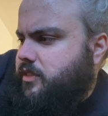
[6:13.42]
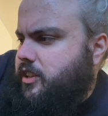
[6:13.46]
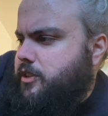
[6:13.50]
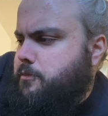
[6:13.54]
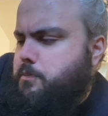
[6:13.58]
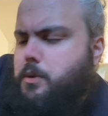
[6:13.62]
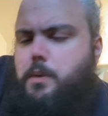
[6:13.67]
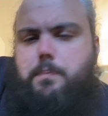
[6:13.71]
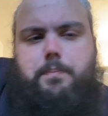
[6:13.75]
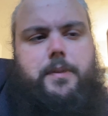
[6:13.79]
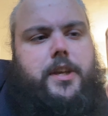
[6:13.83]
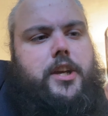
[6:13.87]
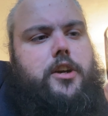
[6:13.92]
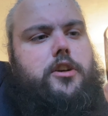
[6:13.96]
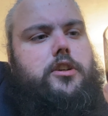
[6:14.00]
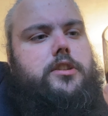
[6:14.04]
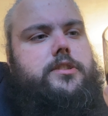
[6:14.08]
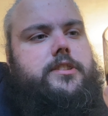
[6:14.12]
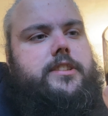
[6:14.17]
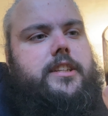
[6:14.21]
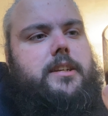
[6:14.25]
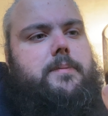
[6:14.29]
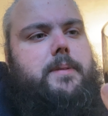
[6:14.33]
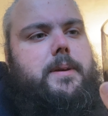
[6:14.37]
pump the
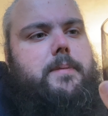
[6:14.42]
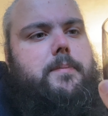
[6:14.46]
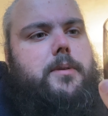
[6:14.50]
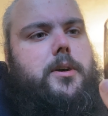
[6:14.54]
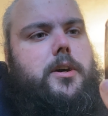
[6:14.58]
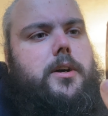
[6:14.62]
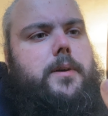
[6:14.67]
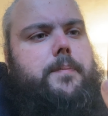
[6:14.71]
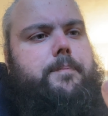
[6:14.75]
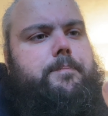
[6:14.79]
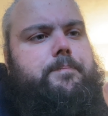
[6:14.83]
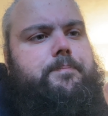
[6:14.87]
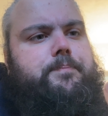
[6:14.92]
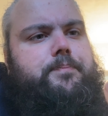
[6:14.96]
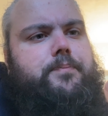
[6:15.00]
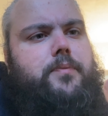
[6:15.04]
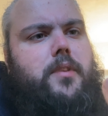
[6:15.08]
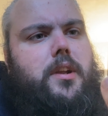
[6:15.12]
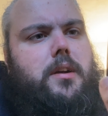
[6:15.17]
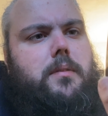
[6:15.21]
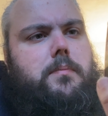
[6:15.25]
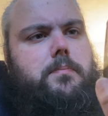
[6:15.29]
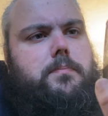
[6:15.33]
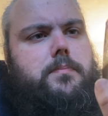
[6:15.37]
oats in a bit more,
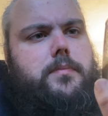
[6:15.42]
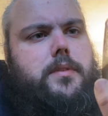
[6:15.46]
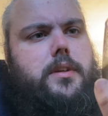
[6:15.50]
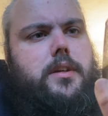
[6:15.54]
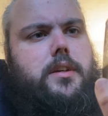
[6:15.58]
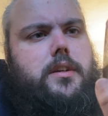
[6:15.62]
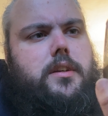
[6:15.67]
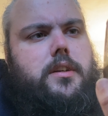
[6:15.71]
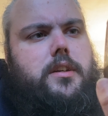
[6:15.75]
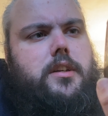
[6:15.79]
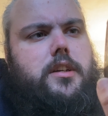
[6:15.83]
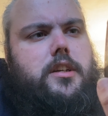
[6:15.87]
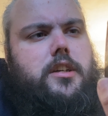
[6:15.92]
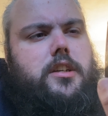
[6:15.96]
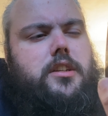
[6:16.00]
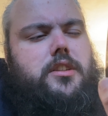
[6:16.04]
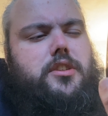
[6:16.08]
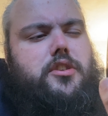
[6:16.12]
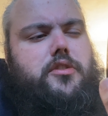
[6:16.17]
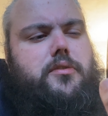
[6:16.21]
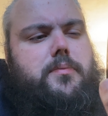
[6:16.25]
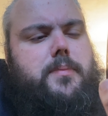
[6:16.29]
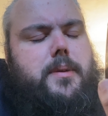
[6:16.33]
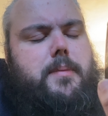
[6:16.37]

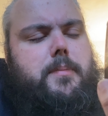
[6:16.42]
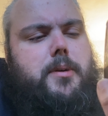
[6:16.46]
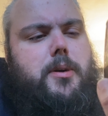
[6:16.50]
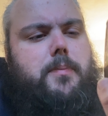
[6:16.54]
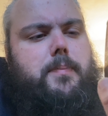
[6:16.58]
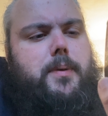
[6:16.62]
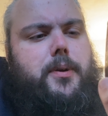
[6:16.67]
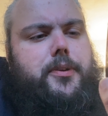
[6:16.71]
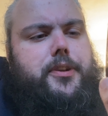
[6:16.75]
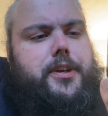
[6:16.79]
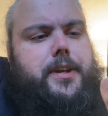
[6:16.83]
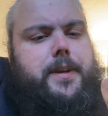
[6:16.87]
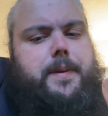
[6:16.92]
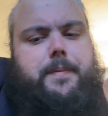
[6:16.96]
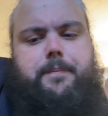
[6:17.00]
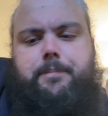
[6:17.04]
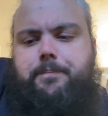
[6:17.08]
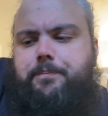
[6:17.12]
do a bit more body.